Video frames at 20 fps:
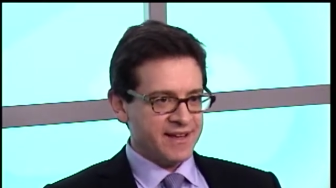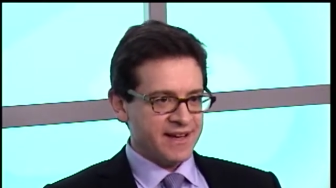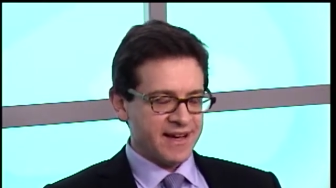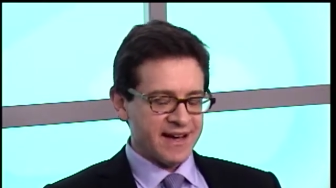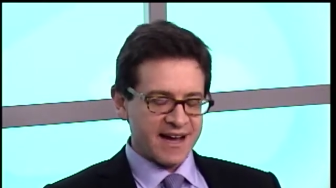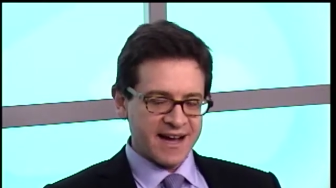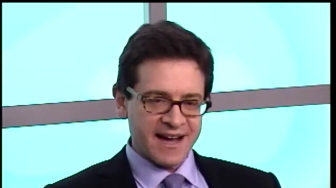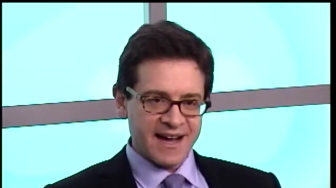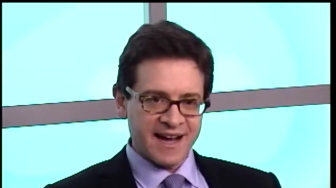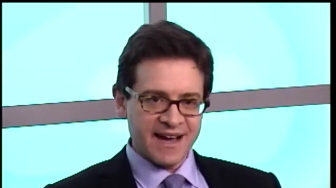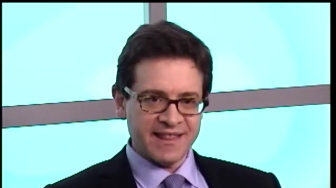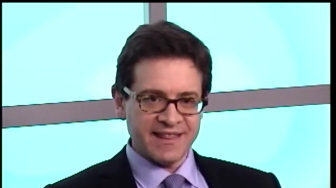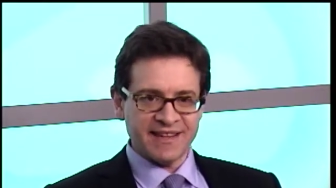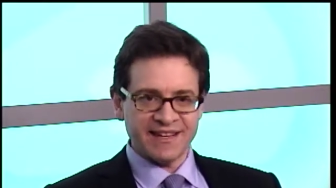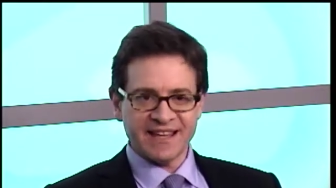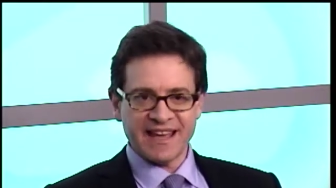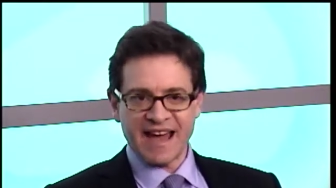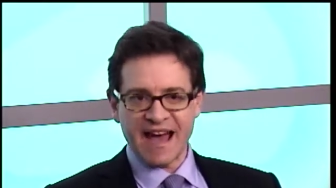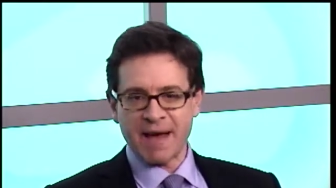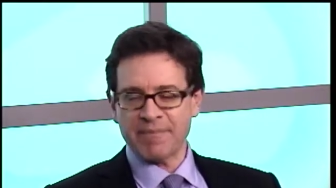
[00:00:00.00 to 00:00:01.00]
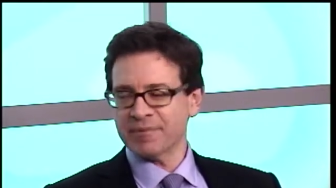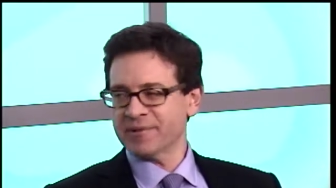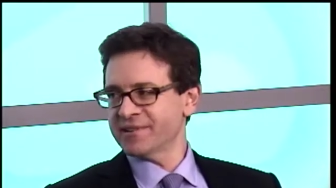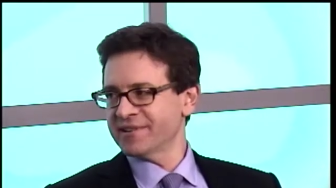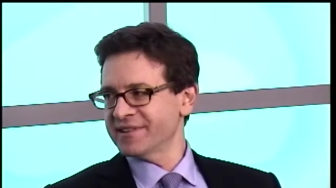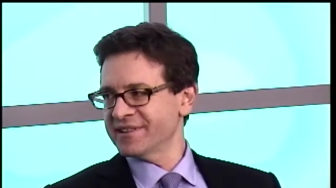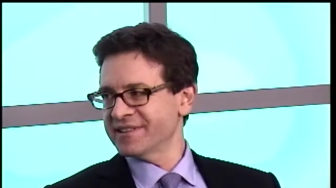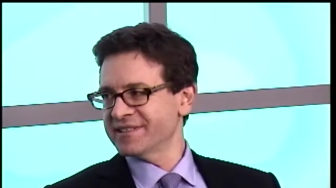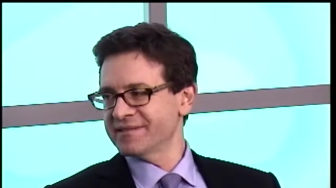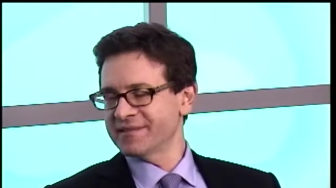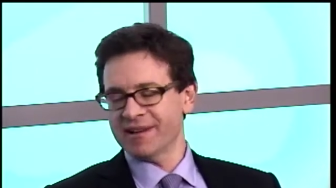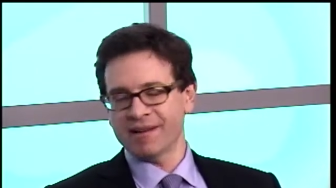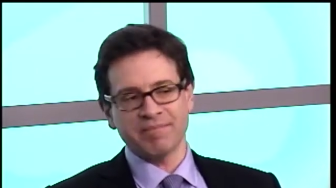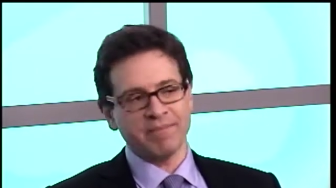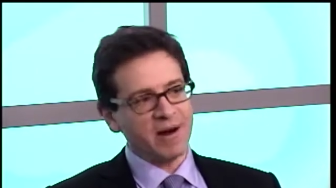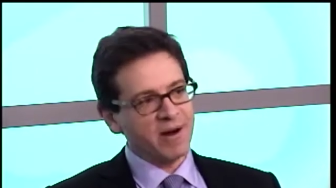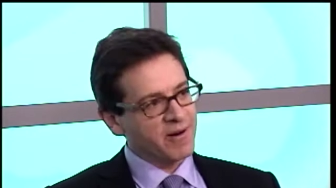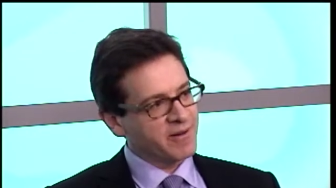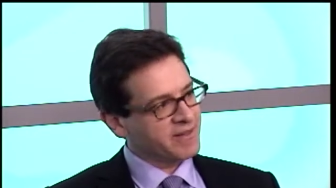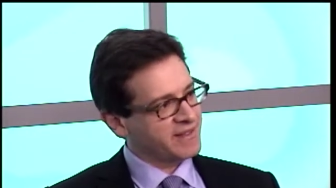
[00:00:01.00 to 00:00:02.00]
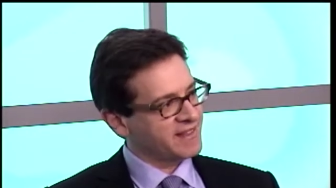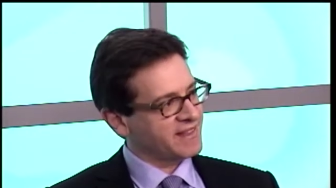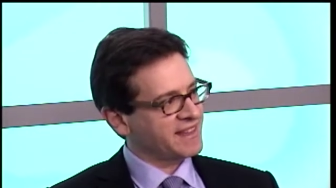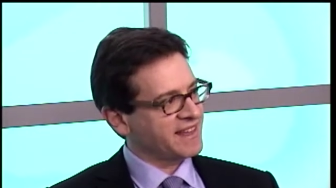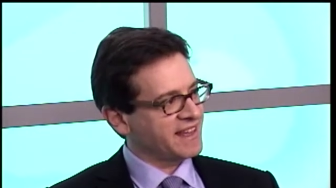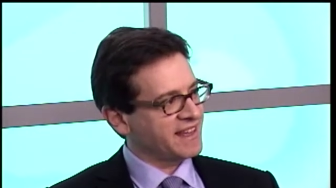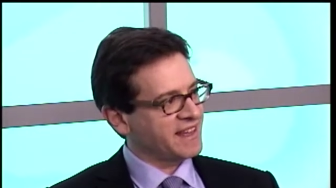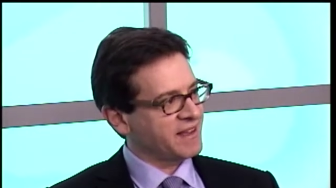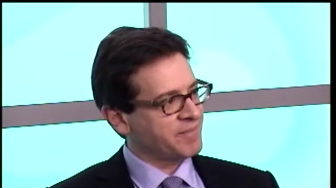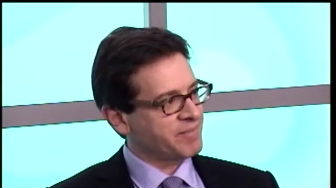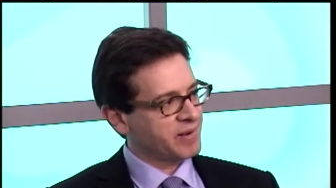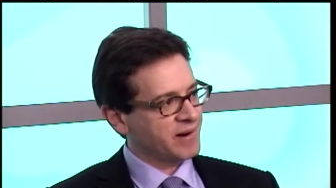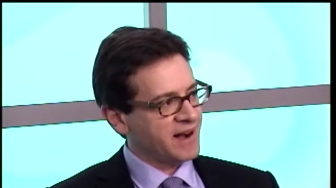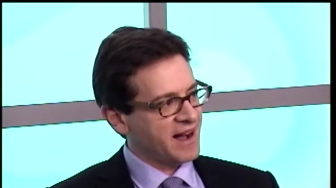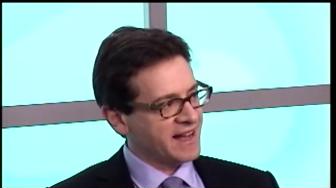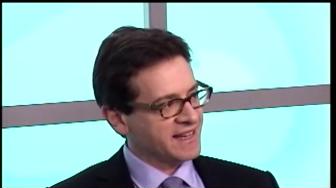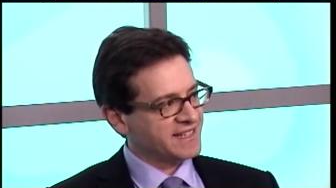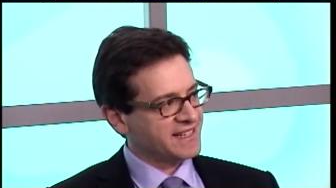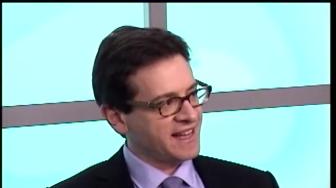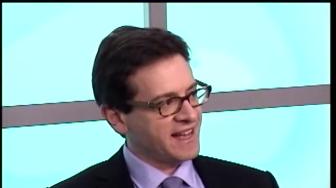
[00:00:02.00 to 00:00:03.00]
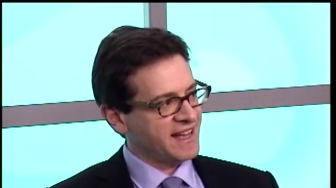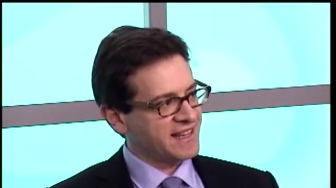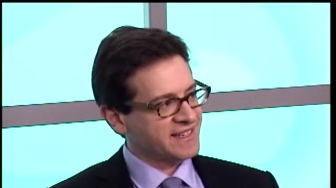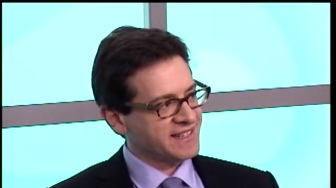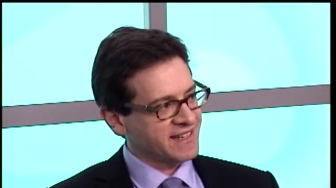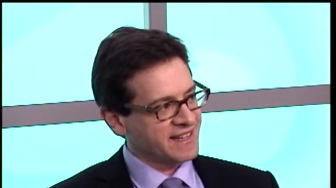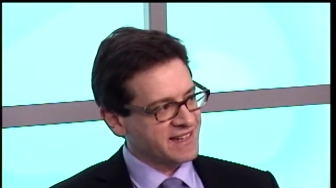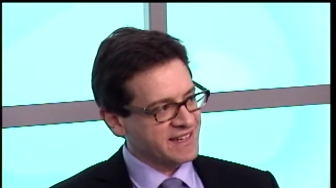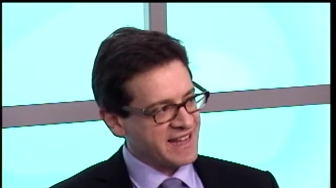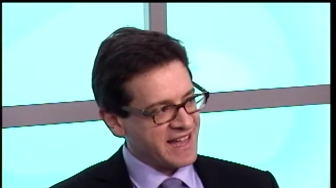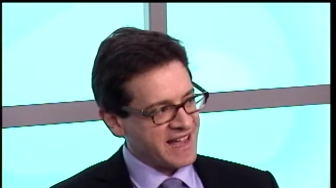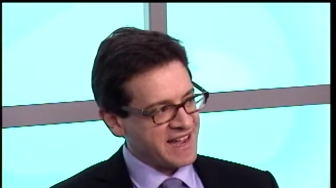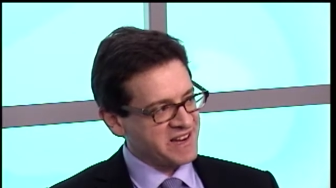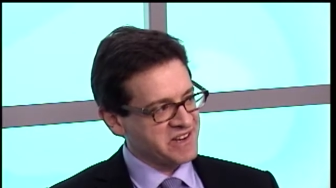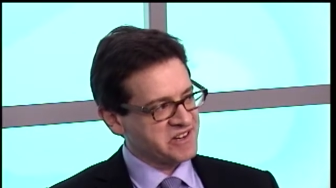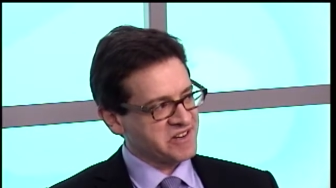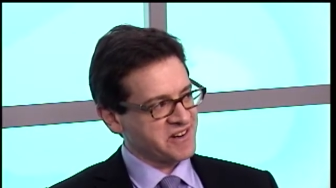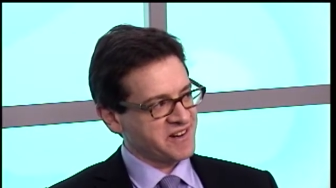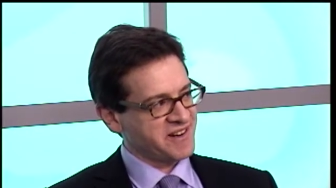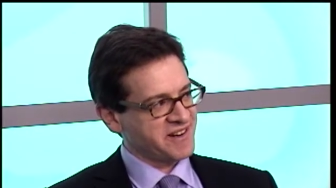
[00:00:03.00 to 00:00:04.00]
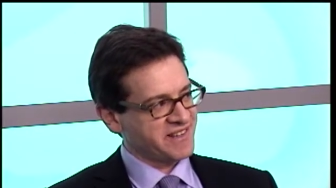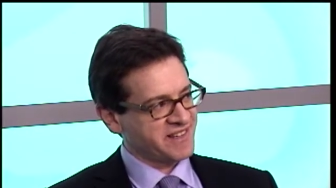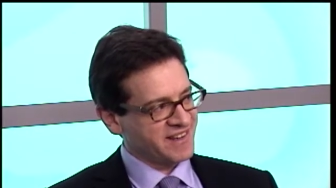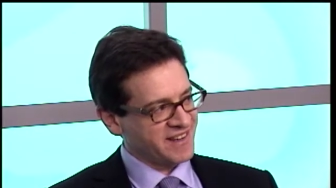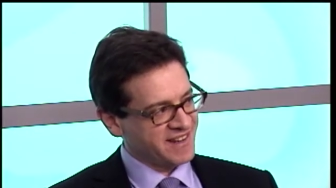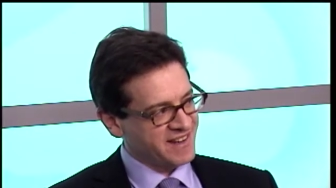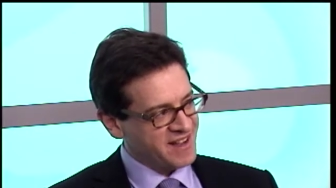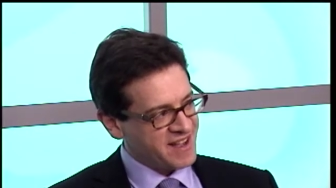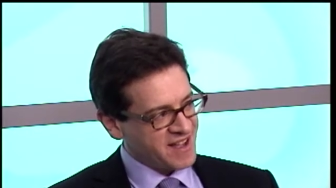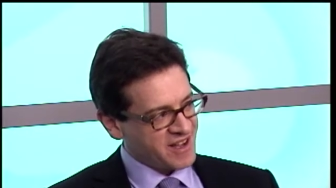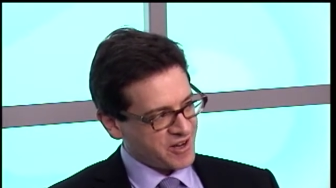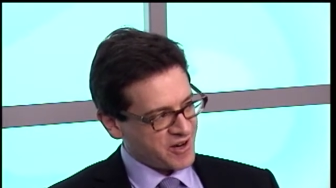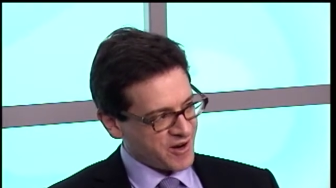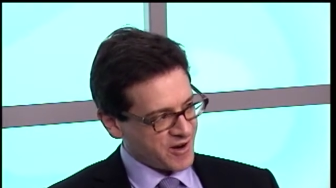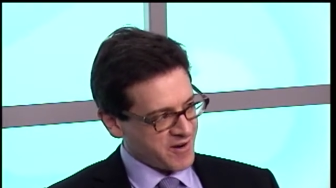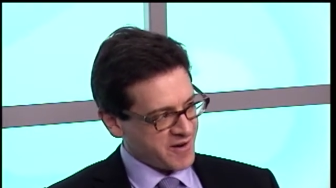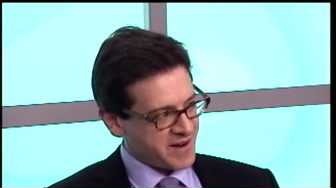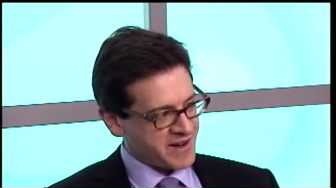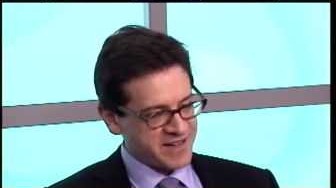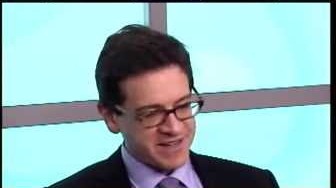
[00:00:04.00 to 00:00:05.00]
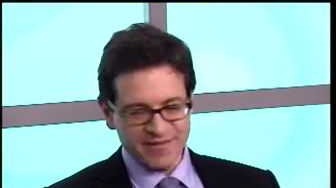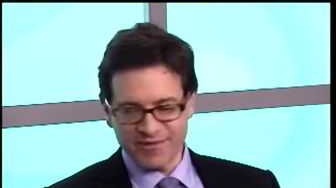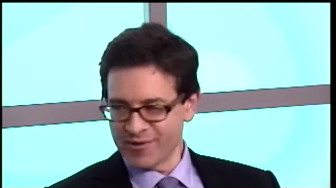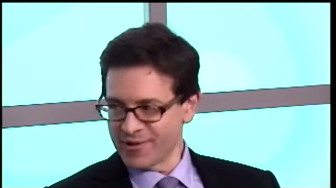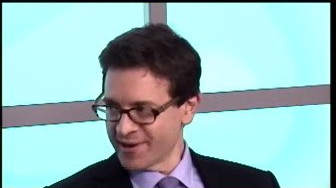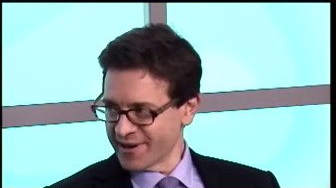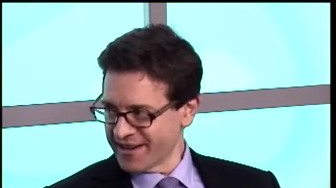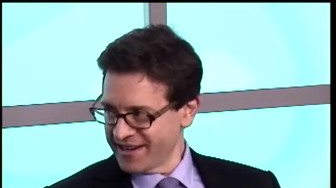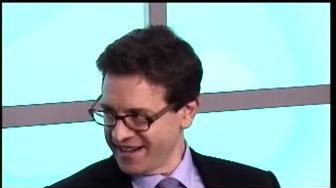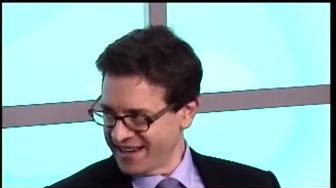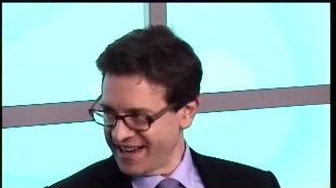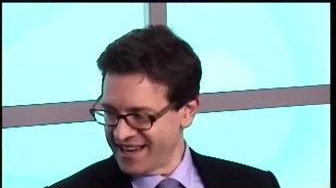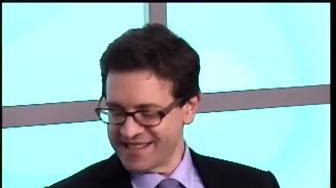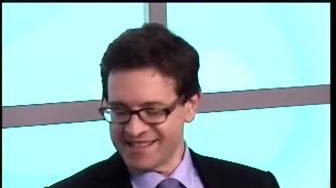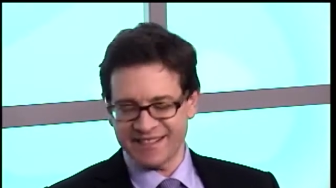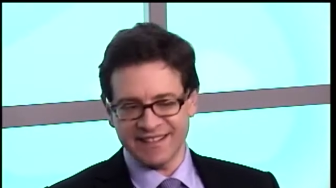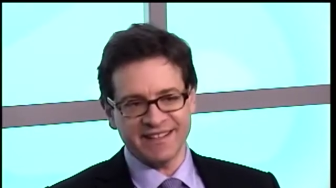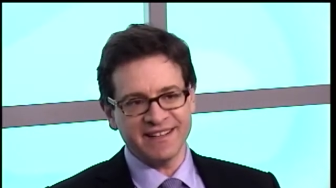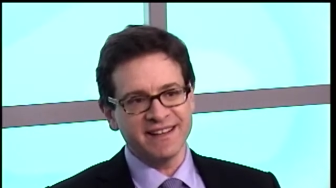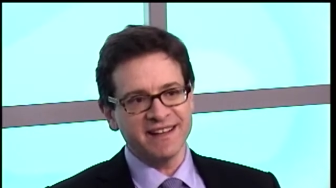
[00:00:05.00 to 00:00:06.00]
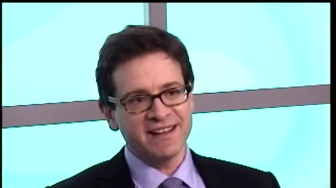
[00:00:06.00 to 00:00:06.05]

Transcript: that captures both the process and dangers and courage of organizing,